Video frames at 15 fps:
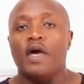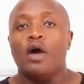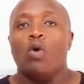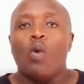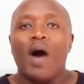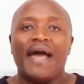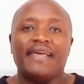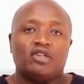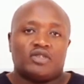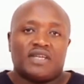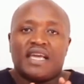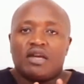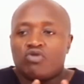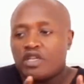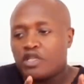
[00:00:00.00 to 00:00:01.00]
Why? You're
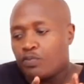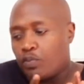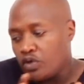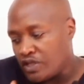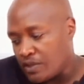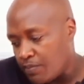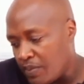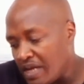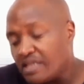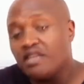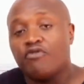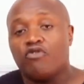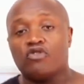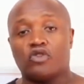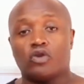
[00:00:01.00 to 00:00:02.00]
taking responsibility
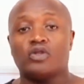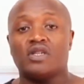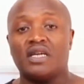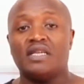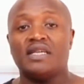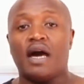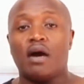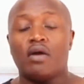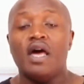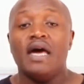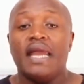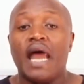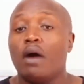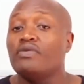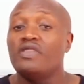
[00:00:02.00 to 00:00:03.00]
for sorting it out.
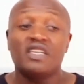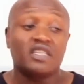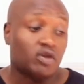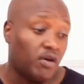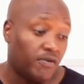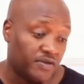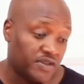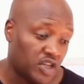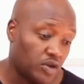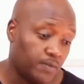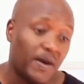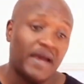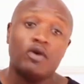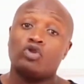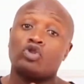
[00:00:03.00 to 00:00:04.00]
Now, this conversation
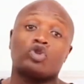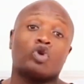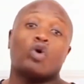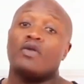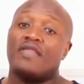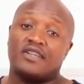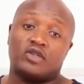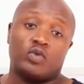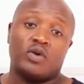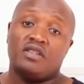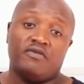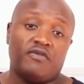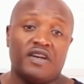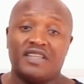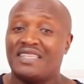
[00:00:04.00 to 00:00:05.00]
might not go that well the
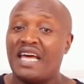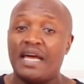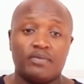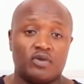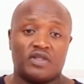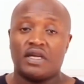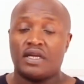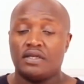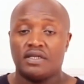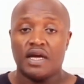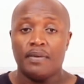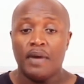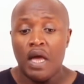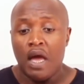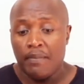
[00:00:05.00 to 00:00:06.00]
first time or second
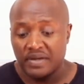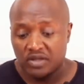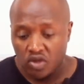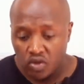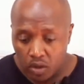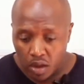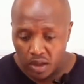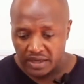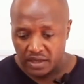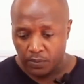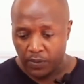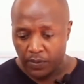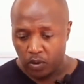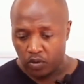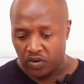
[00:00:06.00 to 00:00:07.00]
time, but sooner or later
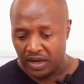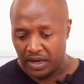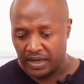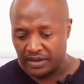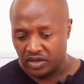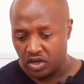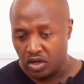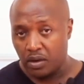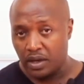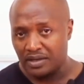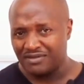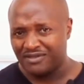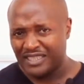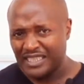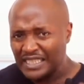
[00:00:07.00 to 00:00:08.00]
people realize, you know
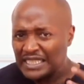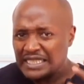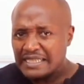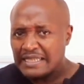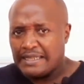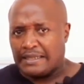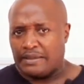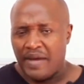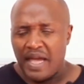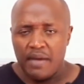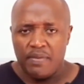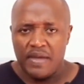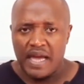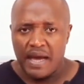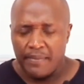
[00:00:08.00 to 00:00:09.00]
what?
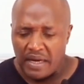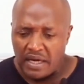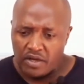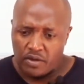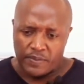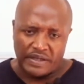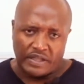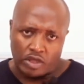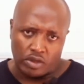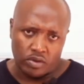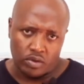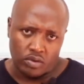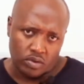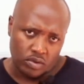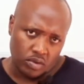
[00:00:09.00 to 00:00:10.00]
Maybe I'm a little bit
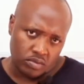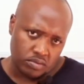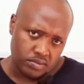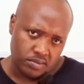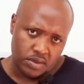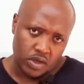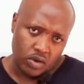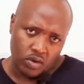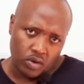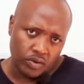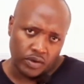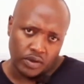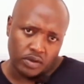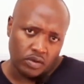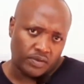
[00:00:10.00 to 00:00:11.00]
too, you know,
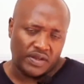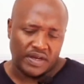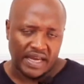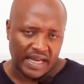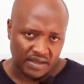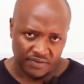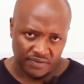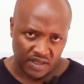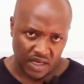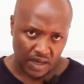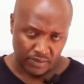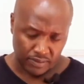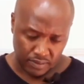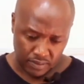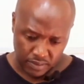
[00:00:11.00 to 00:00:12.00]
on the negative
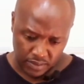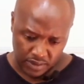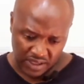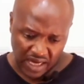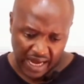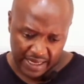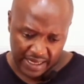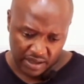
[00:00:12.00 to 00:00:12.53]
side.